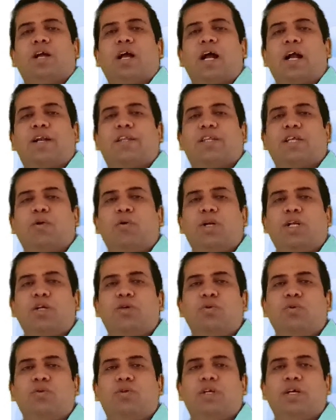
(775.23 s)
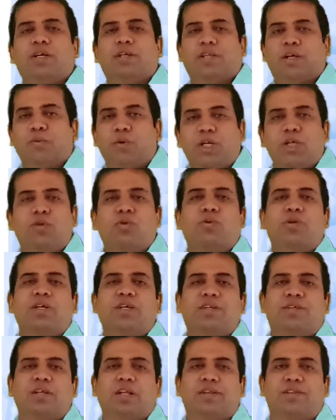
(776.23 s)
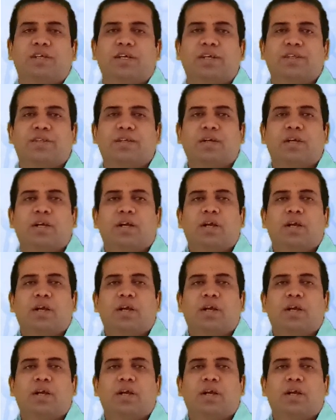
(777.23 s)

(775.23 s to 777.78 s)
at 72 degrees Celsius.